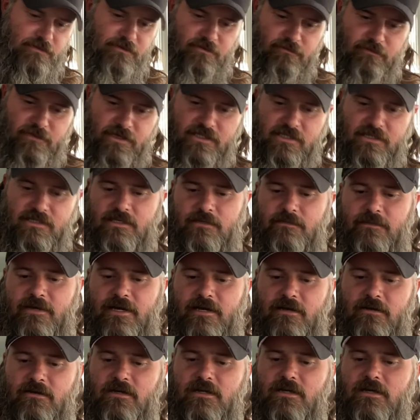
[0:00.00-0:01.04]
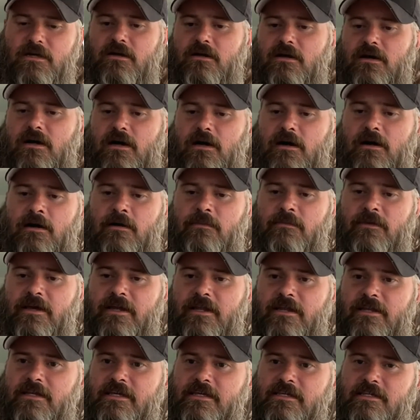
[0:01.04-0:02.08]
up missing somehow.
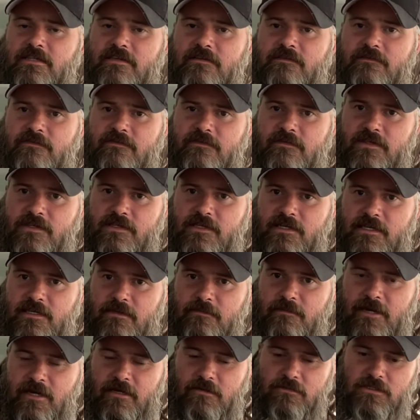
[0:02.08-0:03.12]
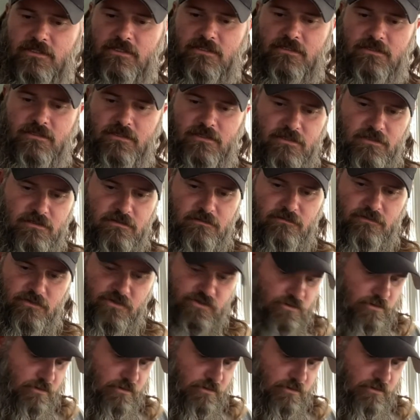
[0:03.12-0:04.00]
An adhesive sticky mount, which you